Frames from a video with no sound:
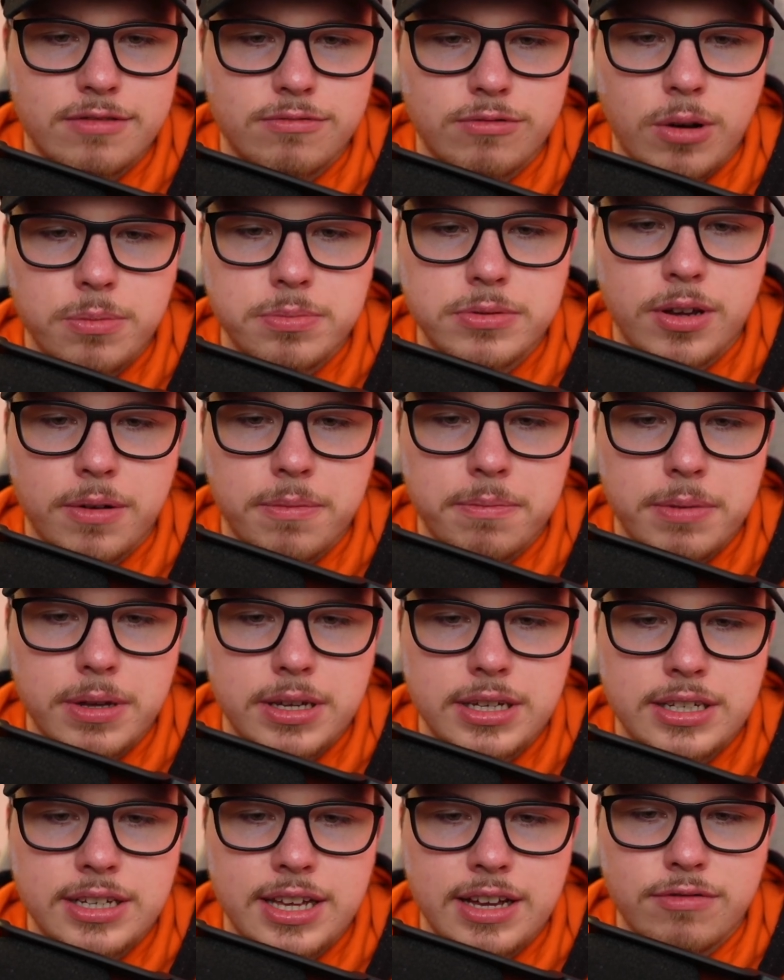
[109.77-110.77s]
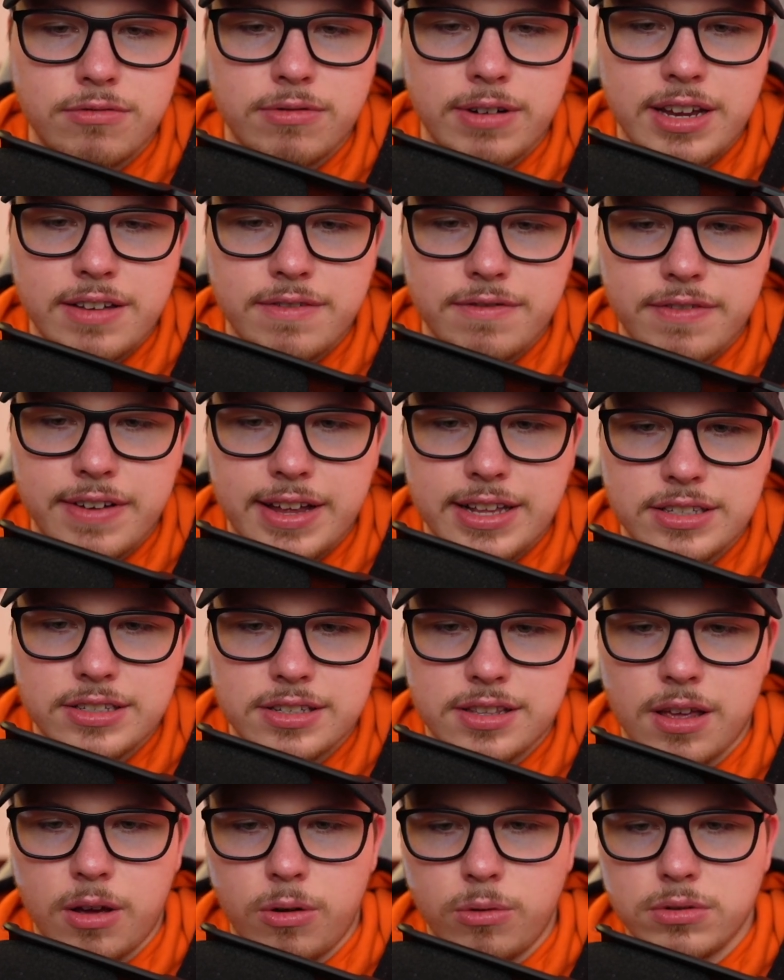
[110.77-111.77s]
Rob Zombie
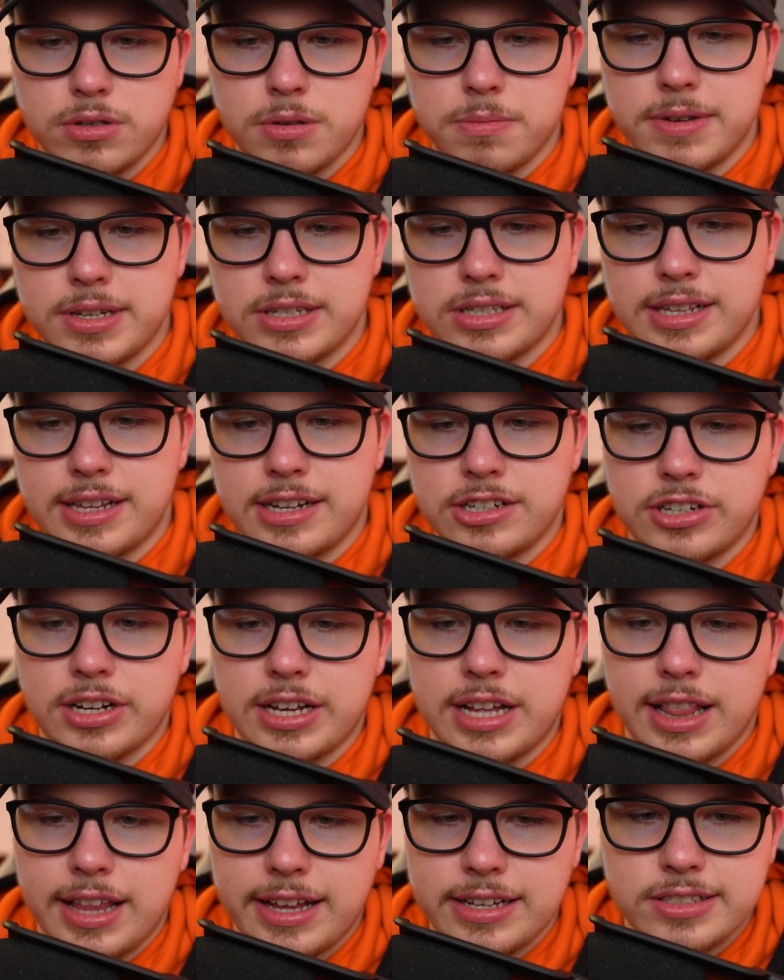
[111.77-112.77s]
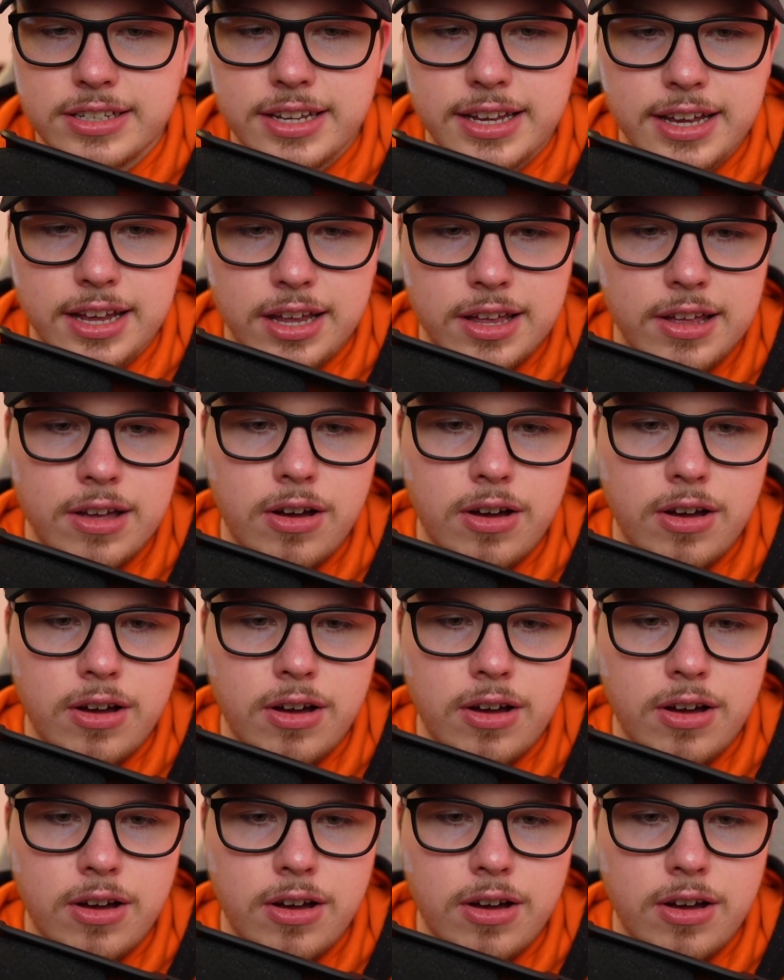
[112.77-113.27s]
reinvents the ultimate slasher classic,